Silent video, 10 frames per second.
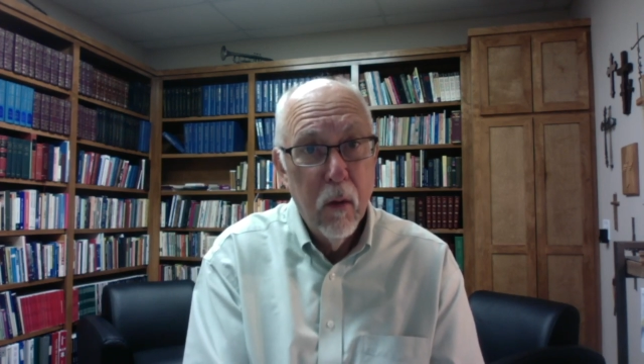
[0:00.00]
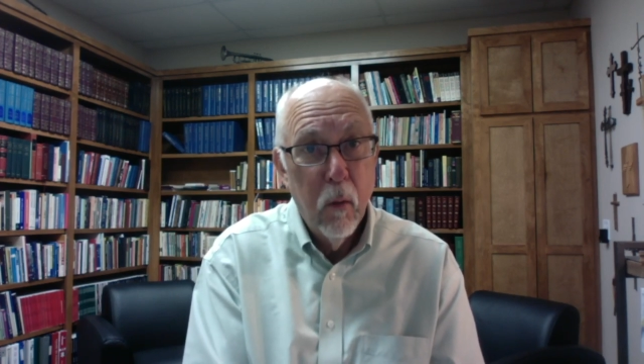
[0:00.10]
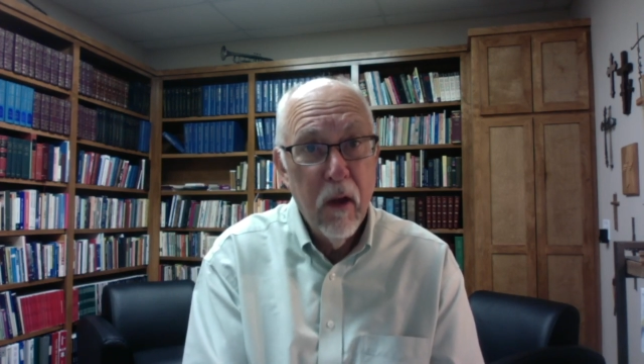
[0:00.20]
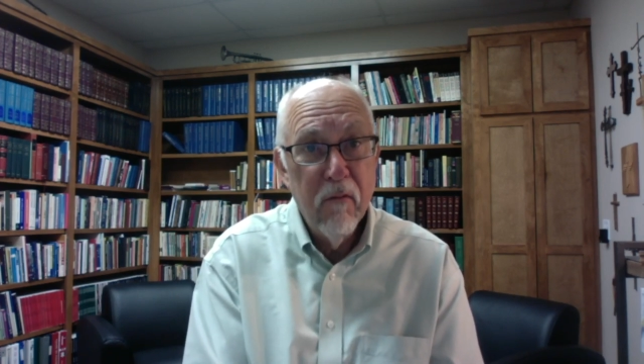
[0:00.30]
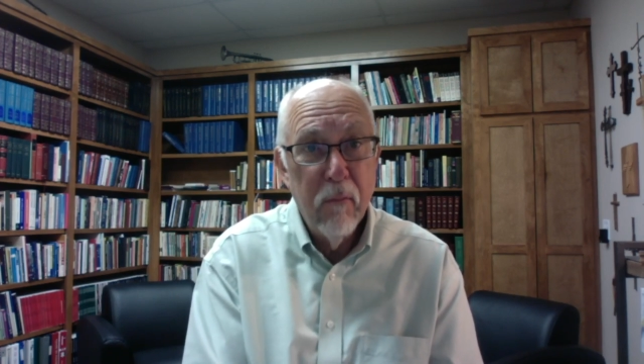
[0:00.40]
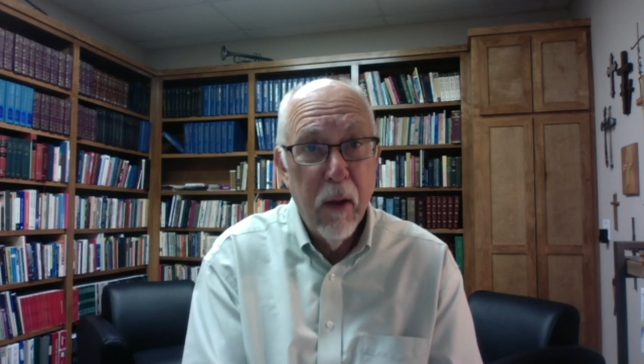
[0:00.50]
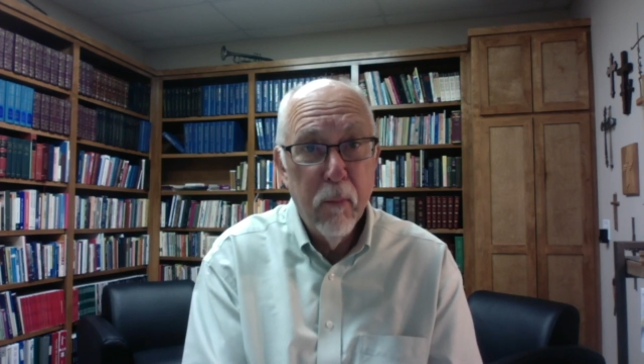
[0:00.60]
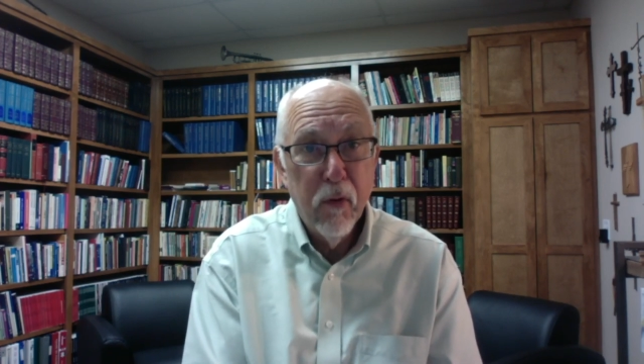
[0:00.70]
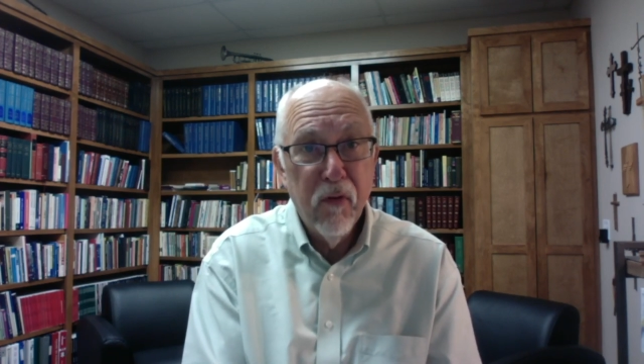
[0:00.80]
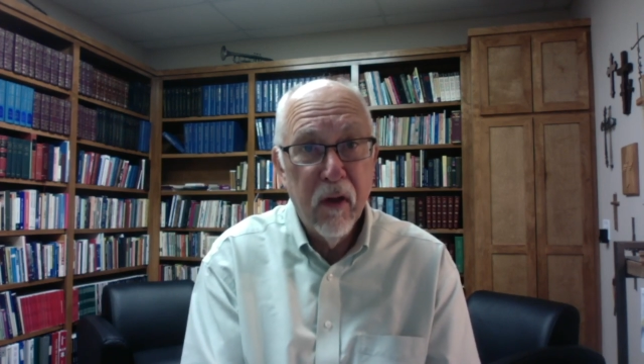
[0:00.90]
We have
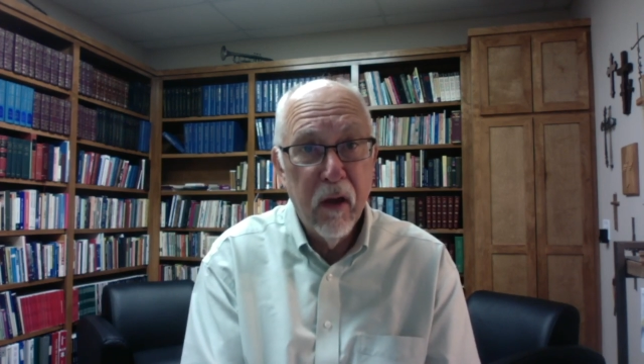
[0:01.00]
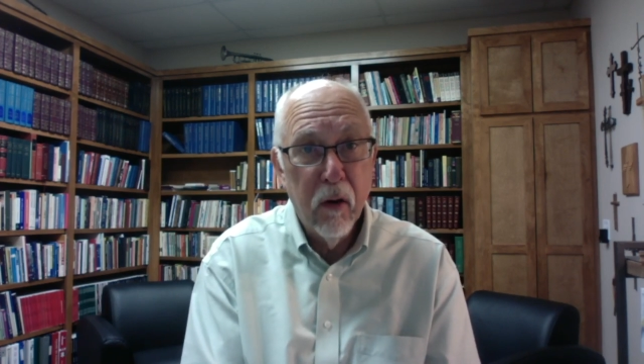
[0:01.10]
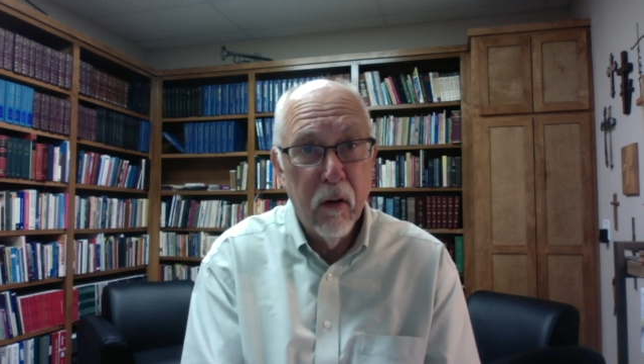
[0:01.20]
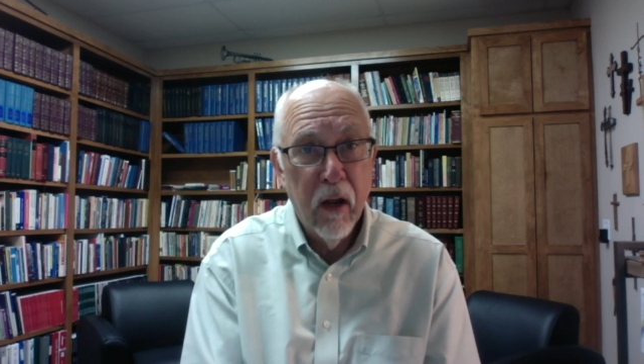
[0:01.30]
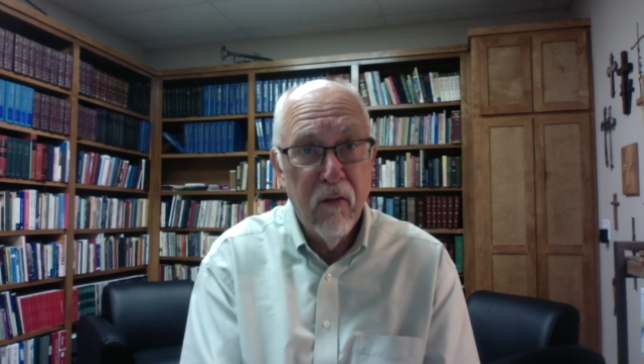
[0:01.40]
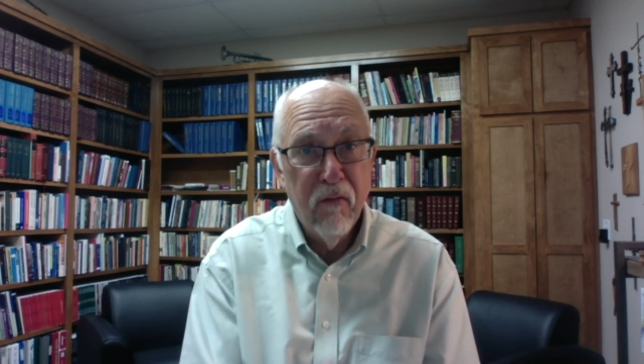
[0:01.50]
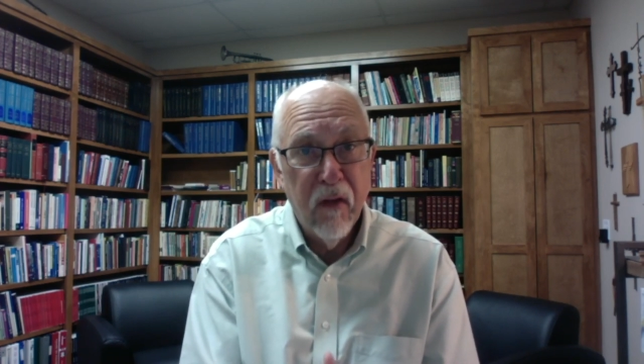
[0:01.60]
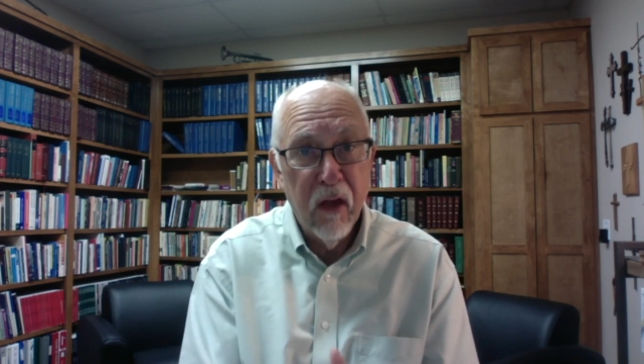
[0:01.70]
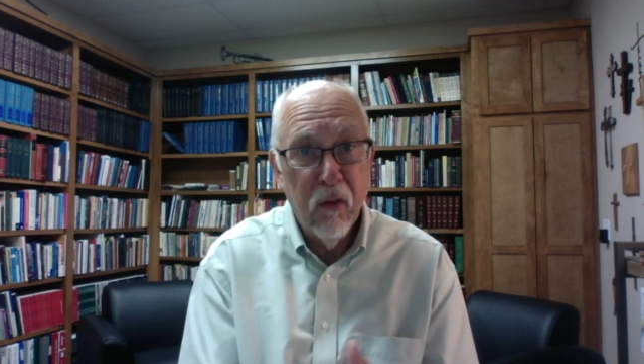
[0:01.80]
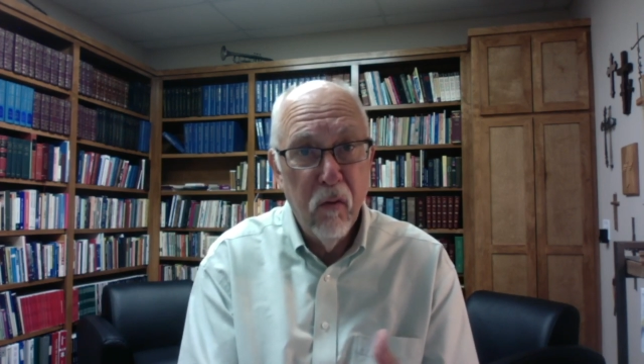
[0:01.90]
members here at
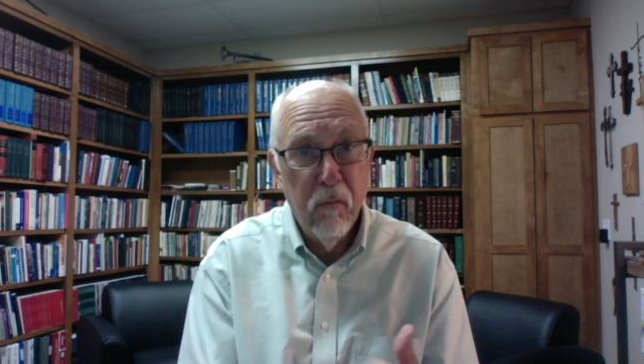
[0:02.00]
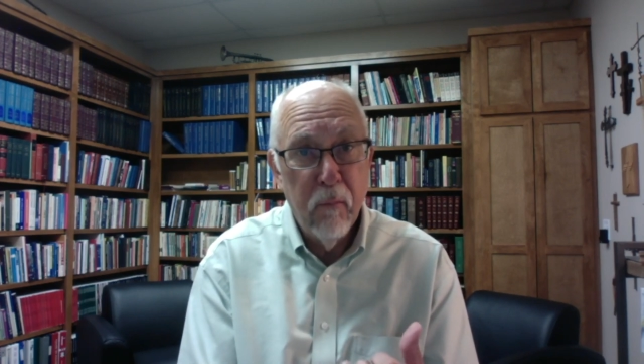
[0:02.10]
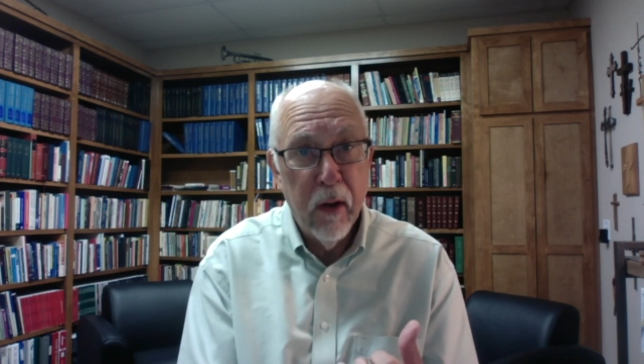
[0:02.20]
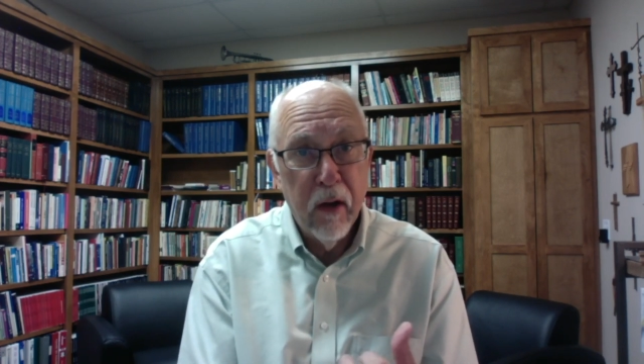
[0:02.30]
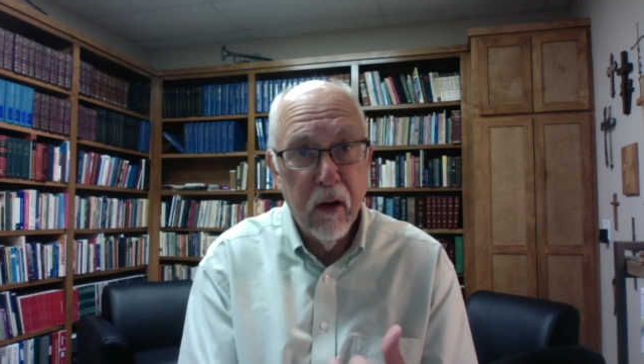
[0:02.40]
Faith who have been